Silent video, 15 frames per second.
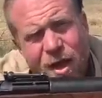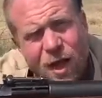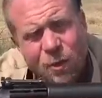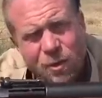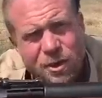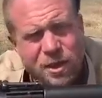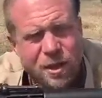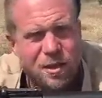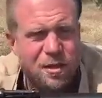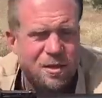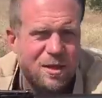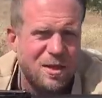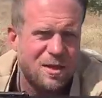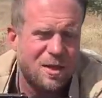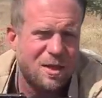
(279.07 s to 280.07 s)
I will tell you
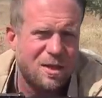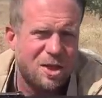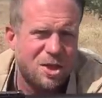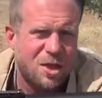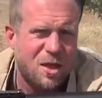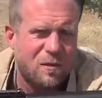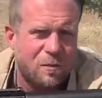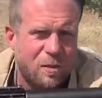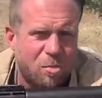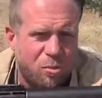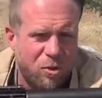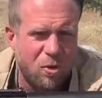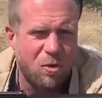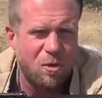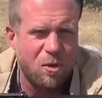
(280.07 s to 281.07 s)
that this gun shot from a
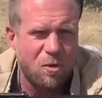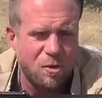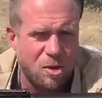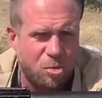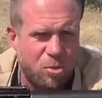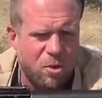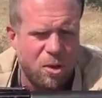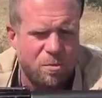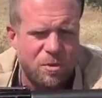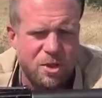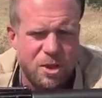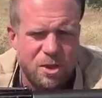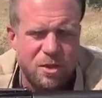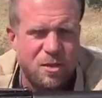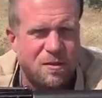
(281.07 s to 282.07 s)
prone or supported
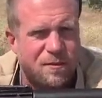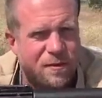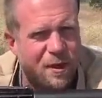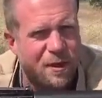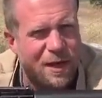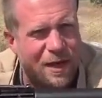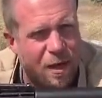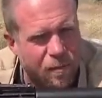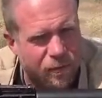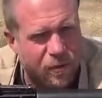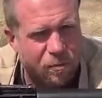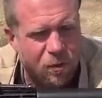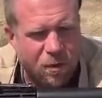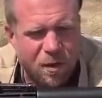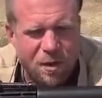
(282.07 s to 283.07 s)
position is very
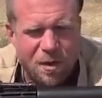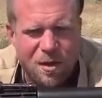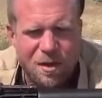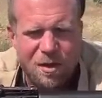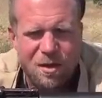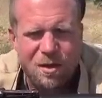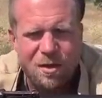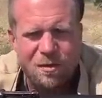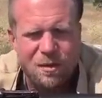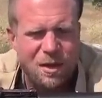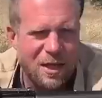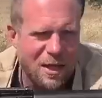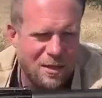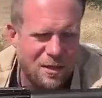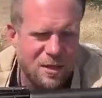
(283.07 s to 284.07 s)
comfortable.
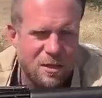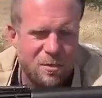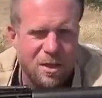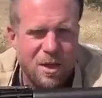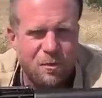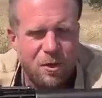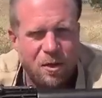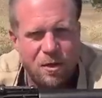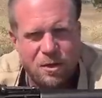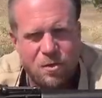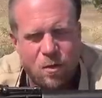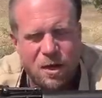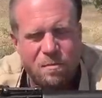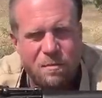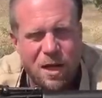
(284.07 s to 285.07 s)
The gas system in that regard is
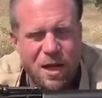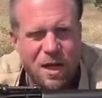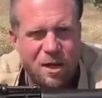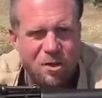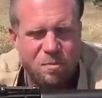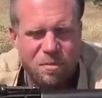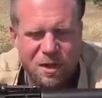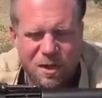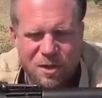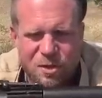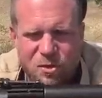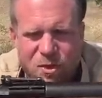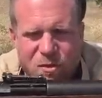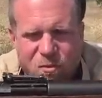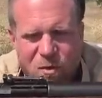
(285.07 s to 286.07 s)
quite mild
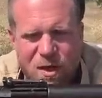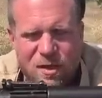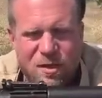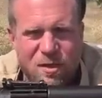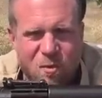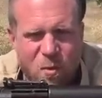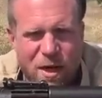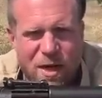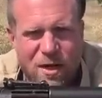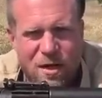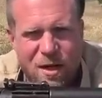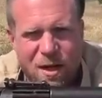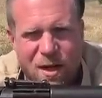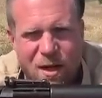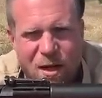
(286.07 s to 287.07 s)
because you can rest the
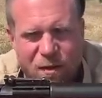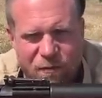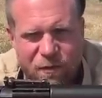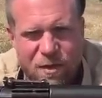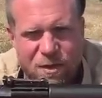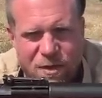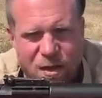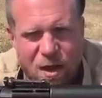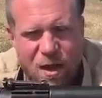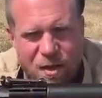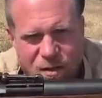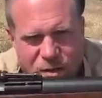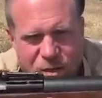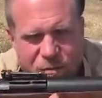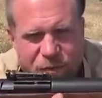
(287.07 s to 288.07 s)
weight of this
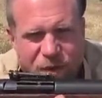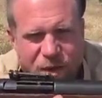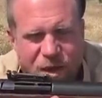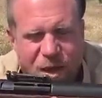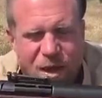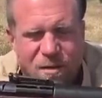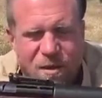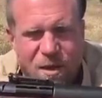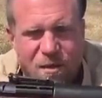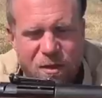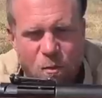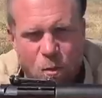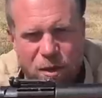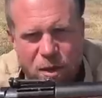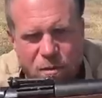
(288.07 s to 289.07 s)
on something and
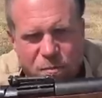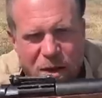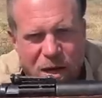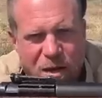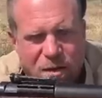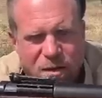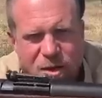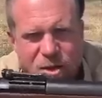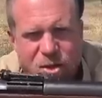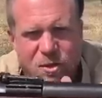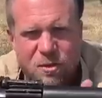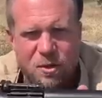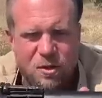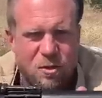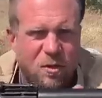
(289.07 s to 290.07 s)
then the weird balance
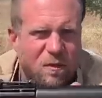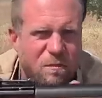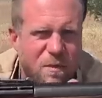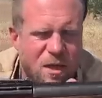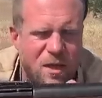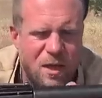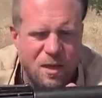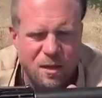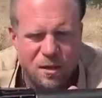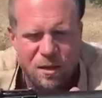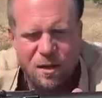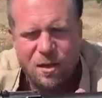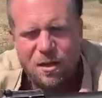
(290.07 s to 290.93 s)
issues are sort of mitigated.